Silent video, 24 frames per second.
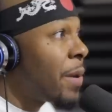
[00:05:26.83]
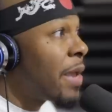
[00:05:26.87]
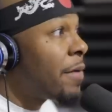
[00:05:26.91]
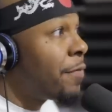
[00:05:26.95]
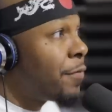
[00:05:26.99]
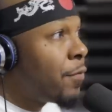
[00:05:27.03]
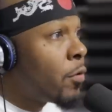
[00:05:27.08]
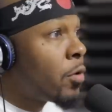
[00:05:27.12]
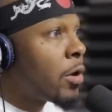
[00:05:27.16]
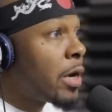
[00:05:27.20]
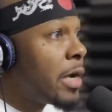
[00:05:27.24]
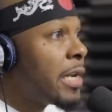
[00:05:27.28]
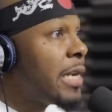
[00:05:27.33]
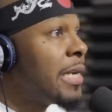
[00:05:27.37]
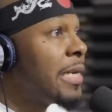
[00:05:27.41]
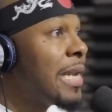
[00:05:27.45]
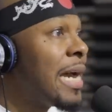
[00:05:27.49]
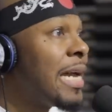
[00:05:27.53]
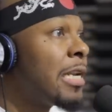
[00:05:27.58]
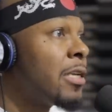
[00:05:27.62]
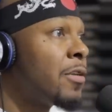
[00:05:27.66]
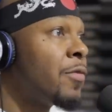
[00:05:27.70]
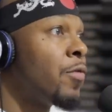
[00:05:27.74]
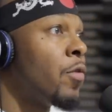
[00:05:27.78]
will pay
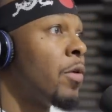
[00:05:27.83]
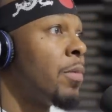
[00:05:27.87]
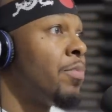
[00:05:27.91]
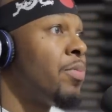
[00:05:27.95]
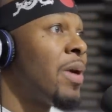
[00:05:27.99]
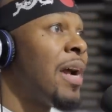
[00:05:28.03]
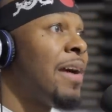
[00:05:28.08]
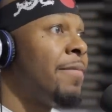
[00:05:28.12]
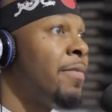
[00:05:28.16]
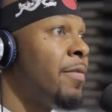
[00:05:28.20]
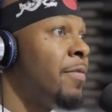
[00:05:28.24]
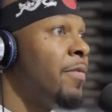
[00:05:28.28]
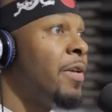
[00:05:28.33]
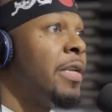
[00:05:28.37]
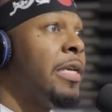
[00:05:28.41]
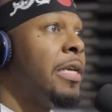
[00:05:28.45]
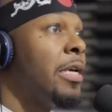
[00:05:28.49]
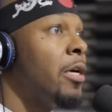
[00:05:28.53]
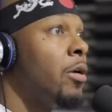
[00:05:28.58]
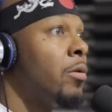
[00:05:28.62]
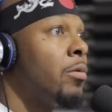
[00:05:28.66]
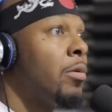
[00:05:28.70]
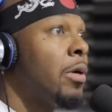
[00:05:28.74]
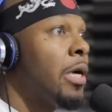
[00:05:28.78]
$400 for a private
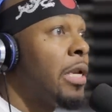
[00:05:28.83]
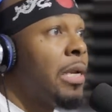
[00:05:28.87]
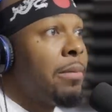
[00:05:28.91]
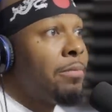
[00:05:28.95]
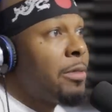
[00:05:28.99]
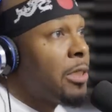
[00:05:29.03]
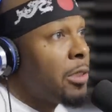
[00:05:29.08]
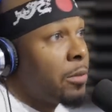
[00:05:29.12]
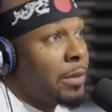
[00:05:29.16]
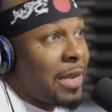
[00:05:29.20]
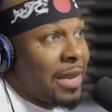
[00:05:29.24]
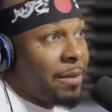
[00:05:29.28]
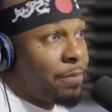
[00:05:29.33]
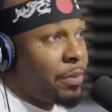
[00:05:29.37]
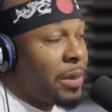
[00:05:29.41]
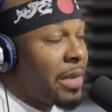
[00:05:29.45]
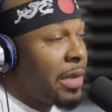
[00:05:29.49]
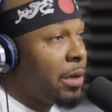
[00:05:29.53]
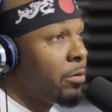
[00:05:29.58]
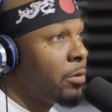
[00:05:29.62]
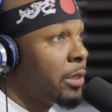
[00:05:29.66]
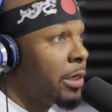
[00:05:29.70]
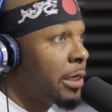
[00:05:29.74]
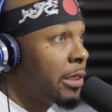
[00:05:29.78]
video of them just like
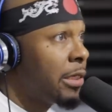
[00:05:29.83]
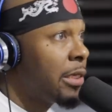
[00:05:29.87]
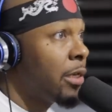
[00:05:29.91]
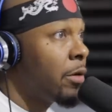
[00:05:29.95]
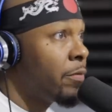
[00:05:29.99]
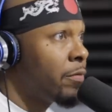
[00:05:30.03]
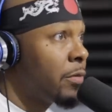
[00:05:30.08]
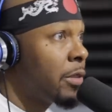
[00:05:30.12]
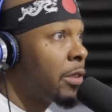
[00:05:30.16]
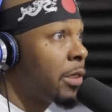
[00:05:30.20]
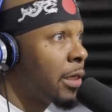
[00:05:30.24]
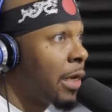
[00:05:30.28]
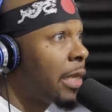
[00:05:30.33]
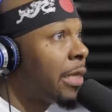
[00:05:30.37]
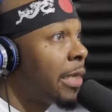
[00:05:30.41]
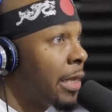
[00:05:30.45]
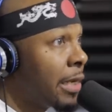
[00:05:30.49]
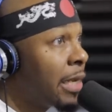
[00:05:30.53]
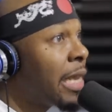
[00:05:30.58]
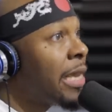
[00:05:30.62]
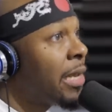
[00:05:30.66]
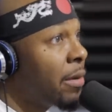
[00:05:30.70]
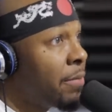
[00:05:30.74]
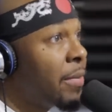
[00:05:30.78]
playing with themselves and shit like
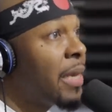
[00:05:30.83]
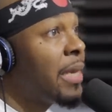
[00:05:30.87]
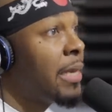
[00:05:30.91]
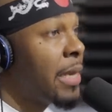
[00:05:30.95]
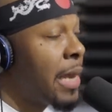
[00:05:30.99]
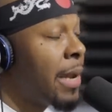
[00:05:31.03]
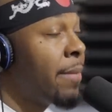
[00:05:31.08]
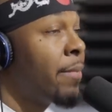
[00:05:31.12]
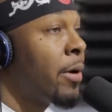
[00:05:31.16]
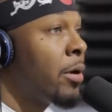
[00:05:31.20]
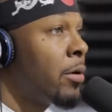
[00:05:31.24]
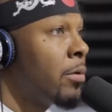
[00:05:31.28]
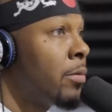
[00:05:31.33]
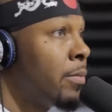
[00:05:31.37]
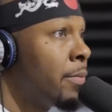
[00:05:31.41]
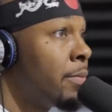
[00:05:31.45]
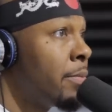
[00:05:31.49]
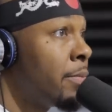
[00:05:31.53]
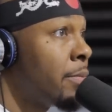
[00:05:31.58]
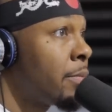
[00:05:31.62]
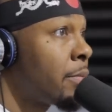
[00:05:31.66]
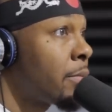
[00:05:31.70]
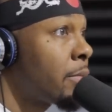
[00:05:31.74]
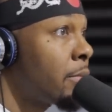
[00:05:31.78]
that. They could make that, bro.
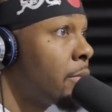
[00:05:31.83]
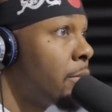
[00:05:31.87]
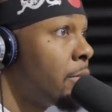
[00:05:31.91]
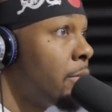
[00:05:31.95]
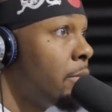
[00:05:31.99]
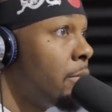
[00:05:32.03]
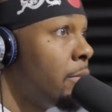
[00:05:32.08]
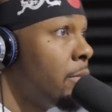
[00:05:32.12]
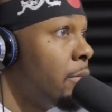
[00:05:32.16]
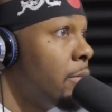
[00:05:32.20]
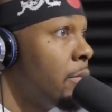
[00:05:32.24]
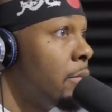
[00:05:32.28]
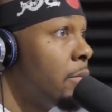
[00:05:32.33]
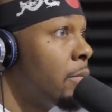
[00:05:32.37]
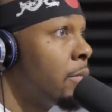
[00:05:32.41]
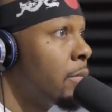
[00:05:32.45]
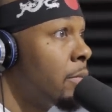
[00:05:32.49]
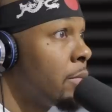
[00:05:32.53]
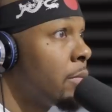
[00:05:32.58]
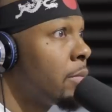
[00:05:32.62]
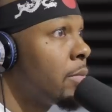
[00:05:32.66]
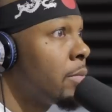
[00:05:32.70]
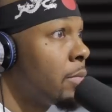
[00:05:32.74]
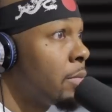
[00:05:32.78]
Damn.
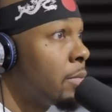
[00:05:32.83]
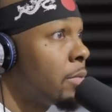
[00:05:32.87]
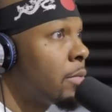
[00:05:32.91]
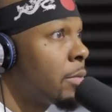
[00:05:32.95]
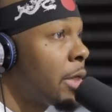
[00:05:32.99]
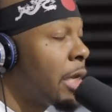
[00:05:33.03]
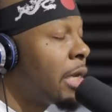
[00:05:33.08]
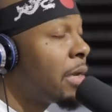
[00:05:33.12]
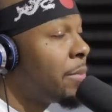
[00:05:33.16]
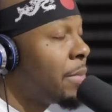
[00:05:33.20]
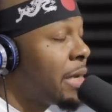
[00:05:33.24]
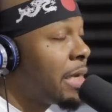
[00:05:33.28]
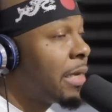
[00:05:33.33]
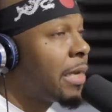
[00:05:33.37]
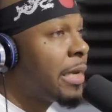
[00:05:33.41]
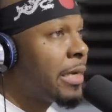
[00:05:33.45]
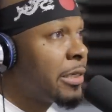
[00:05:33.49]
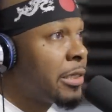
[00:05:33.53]
They could make